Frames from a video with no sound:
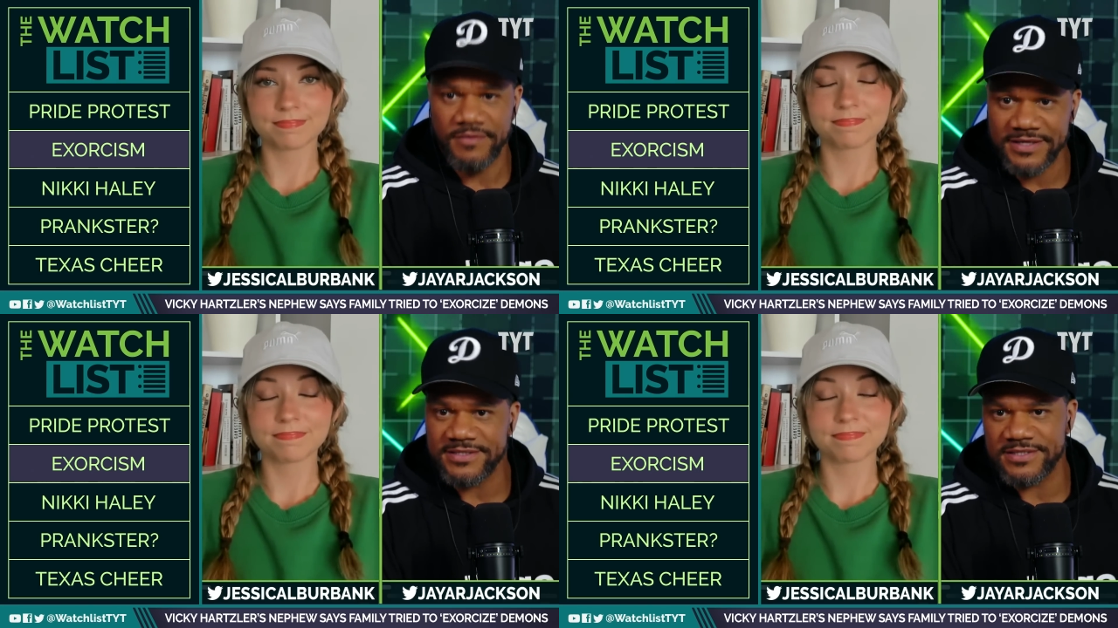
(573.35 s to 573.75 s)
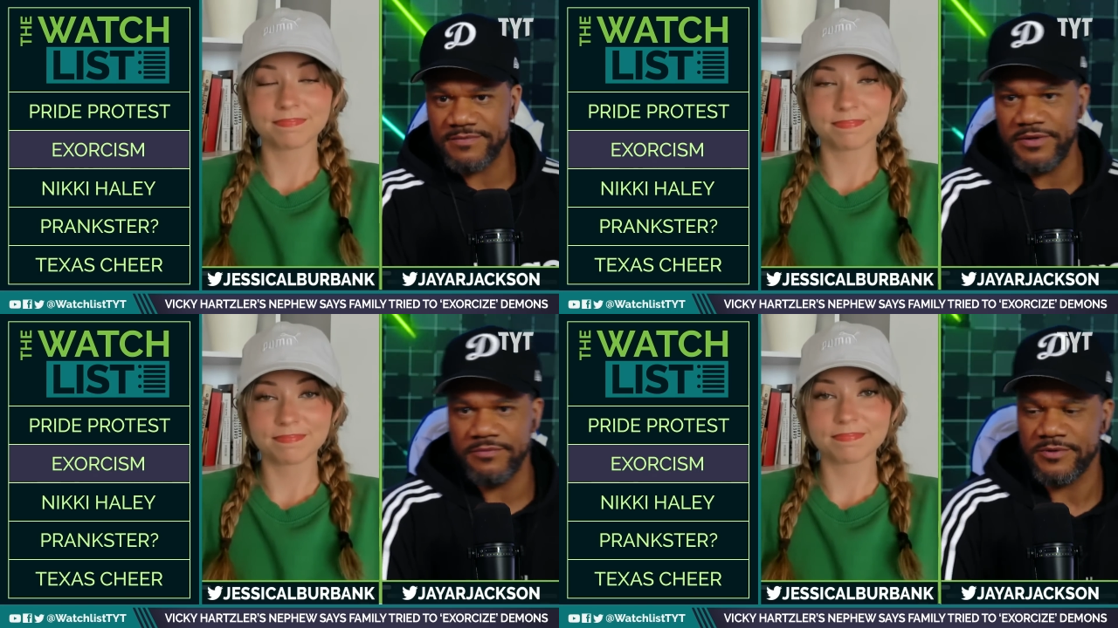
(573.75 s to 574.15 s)
Speaker 1: This is
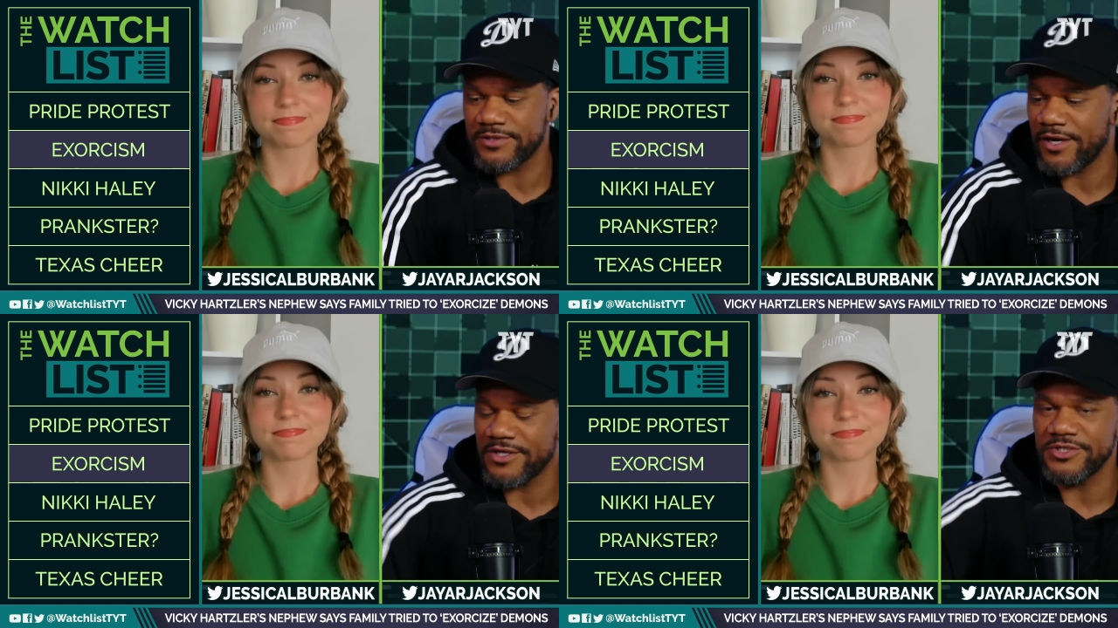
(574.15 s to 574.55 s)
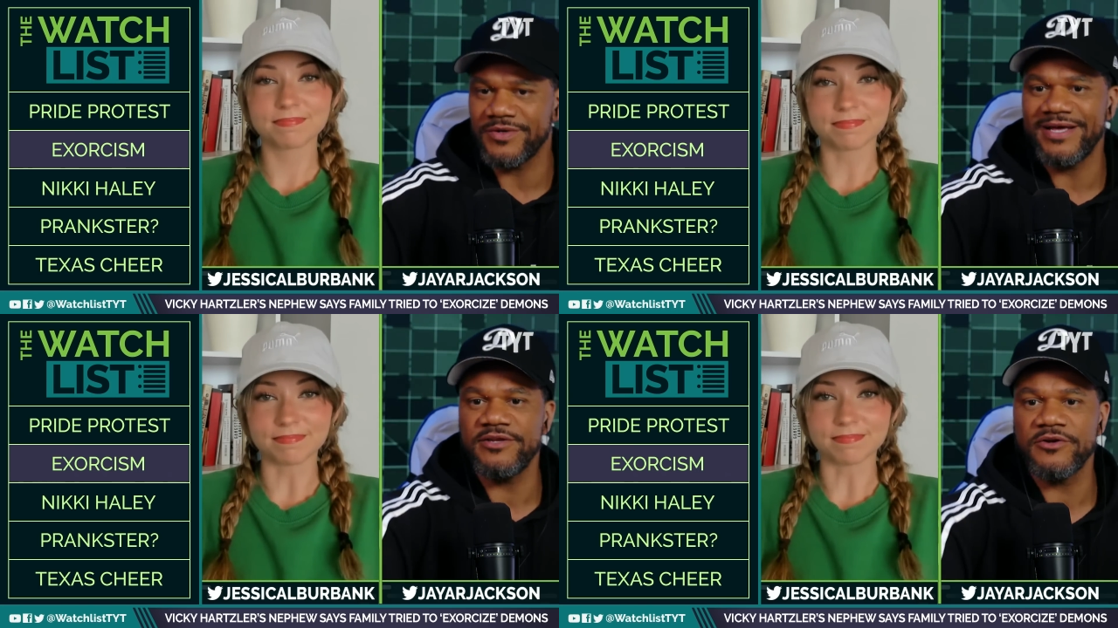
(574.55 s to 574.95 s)
the people we're talking
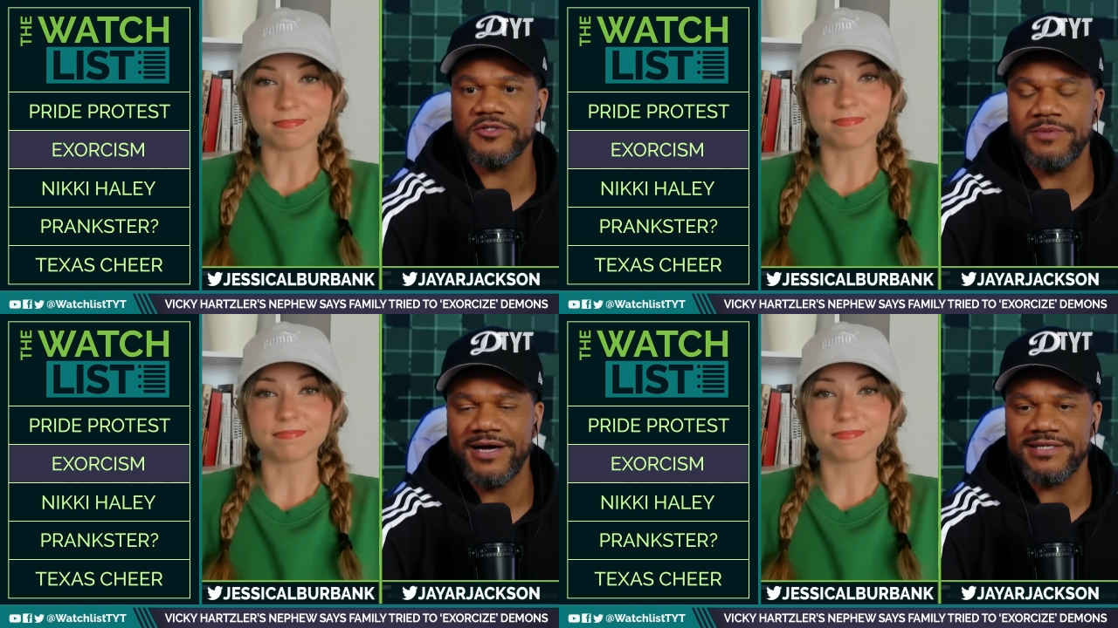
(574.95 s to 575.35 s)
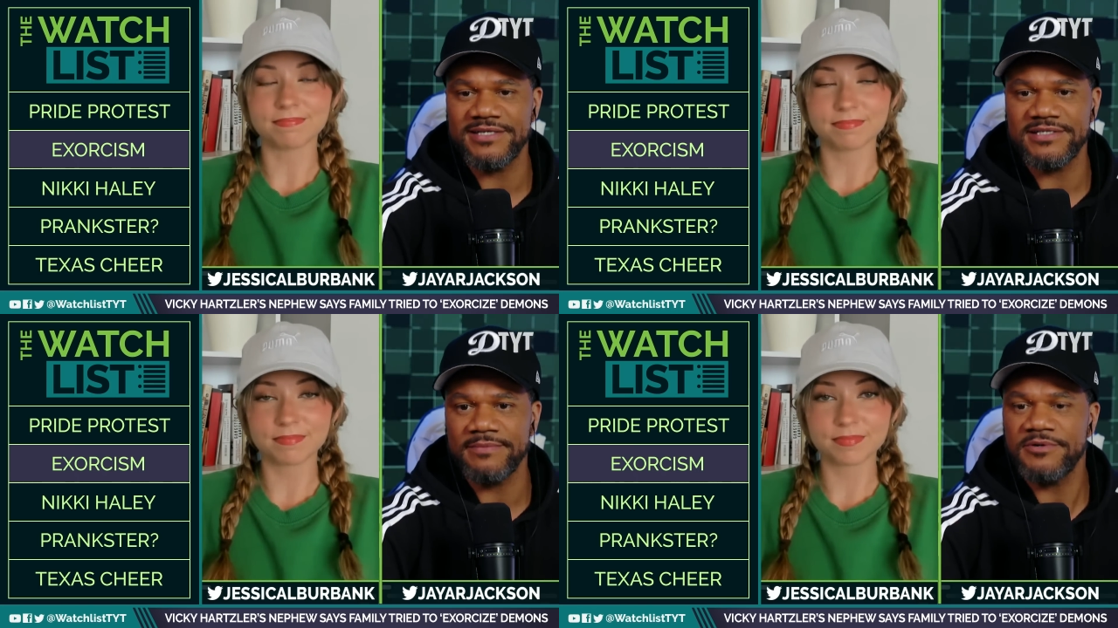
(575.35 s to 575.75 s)
to, and those
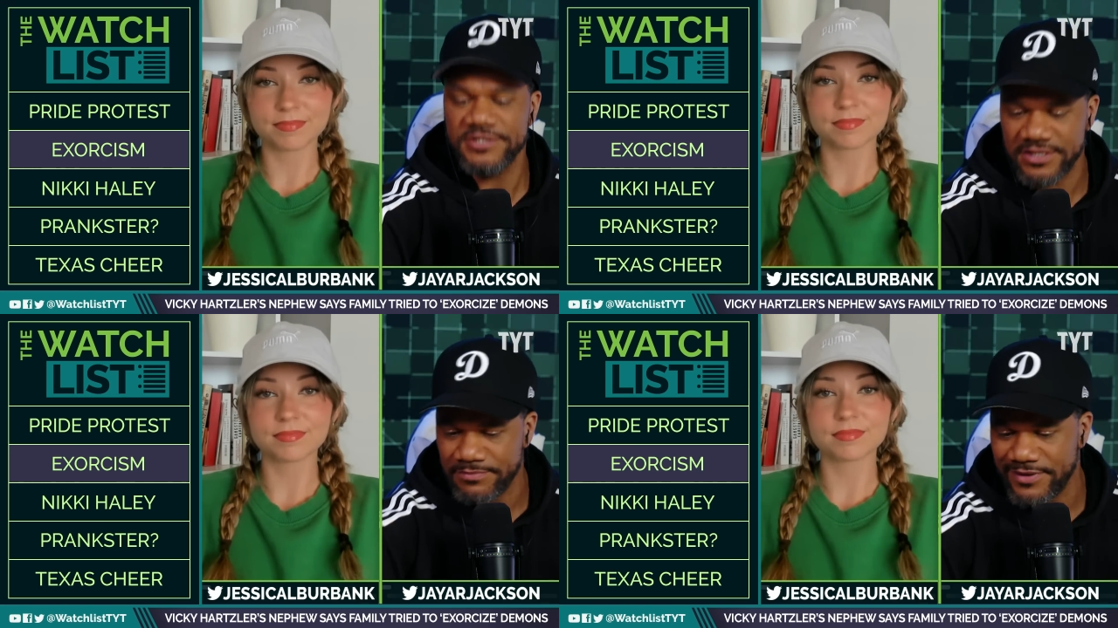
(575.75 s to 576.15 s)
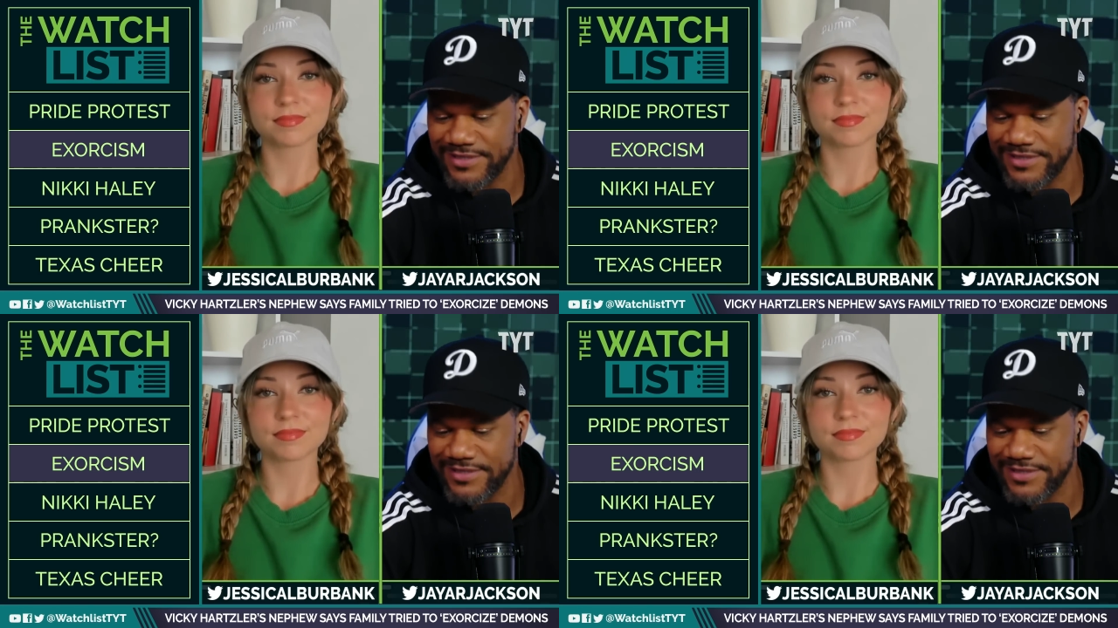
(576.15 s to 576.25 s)
politicians that push the